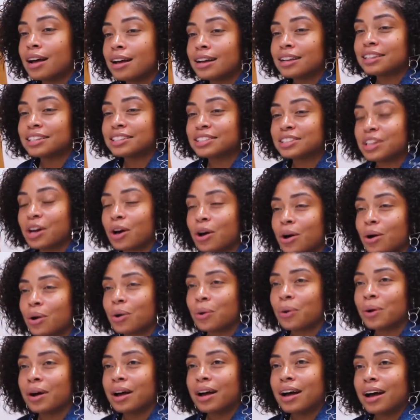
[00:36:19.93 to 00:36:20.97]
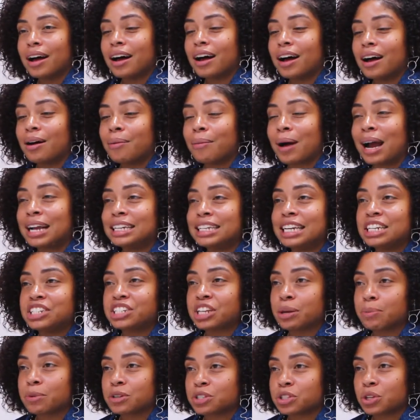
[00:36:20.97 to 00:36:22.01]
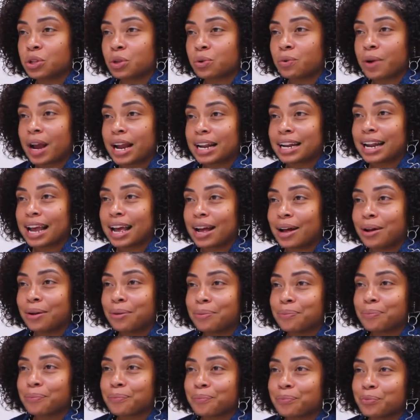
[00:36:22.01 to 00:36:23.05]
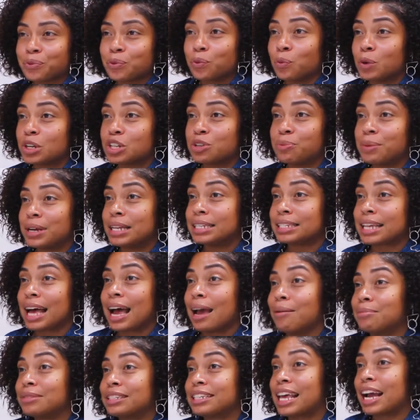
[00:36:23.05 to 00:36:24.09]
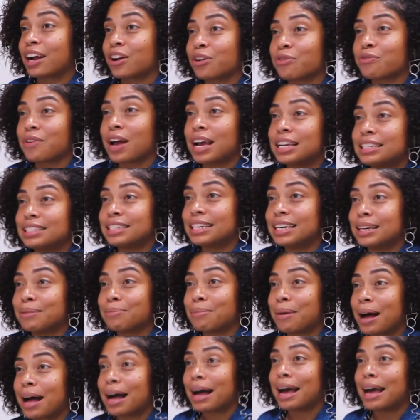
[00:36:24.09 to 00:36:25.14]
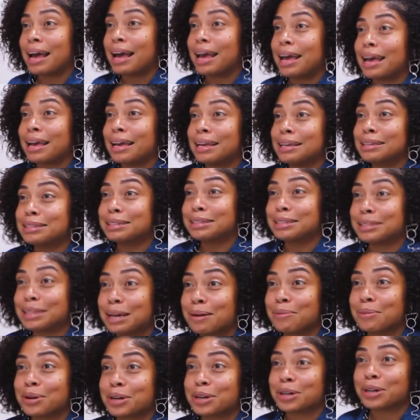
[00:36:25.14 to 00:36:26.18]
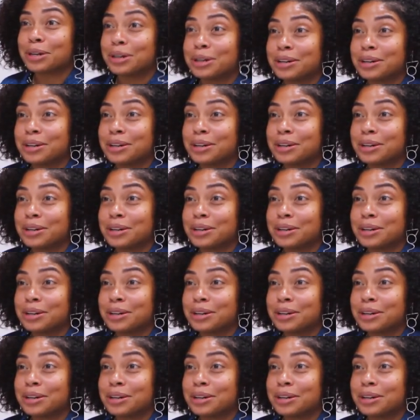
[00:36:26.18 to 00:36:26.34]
So I teach summer school right now, which mm-hmm. means I'm sacrificing my summer.